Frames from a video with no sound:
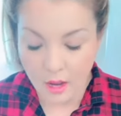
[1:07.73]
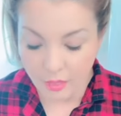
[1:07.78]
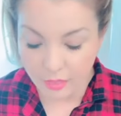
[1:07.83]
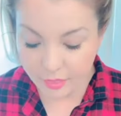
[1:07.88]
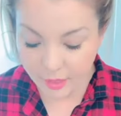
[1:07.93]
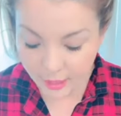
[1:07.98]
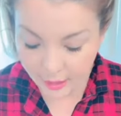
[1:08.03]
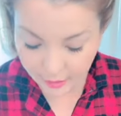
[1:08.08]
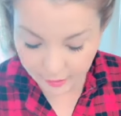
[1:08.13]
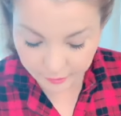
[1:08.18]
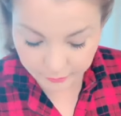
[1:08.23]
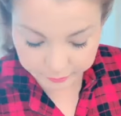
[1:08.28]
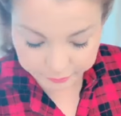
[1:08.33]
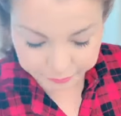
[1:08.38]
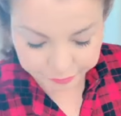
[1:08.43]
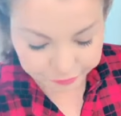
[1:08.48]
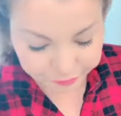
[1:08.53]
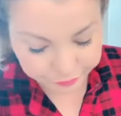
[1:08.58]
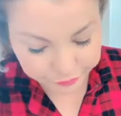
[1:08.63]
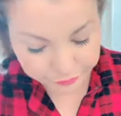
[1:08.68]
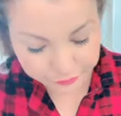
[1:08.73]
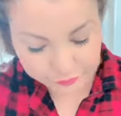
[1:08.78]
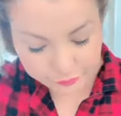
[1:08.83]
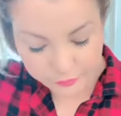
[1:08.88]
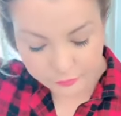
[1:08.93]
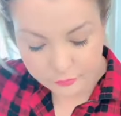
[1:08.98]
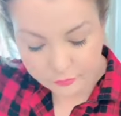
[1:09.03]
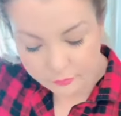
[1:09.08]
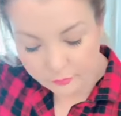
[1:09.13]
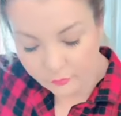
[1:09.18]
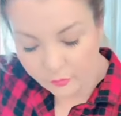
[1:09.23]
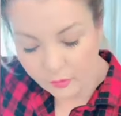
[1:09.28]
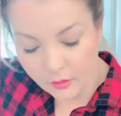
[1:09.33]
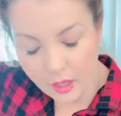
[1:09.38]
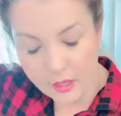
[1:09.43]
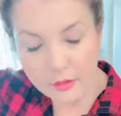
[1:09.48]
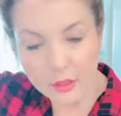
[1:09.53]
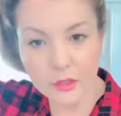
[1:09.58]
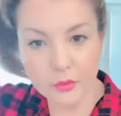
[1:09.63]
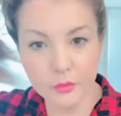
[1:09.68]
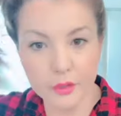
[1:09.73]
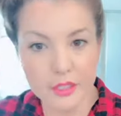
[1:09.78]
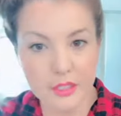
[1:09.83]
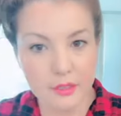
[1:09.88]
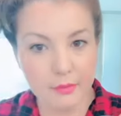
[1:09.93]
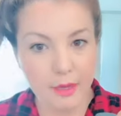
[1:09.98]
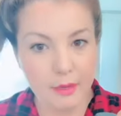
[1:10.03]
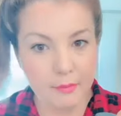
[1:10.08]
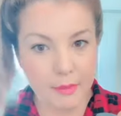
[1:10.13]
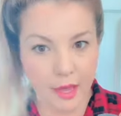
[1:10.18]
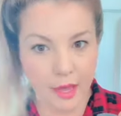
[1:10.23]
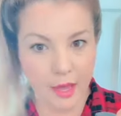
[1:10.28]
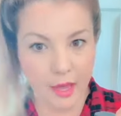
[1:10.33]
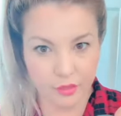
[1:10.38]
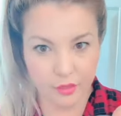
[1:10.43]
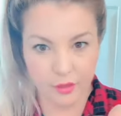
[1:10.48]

Then I'm gonna rinse my mouth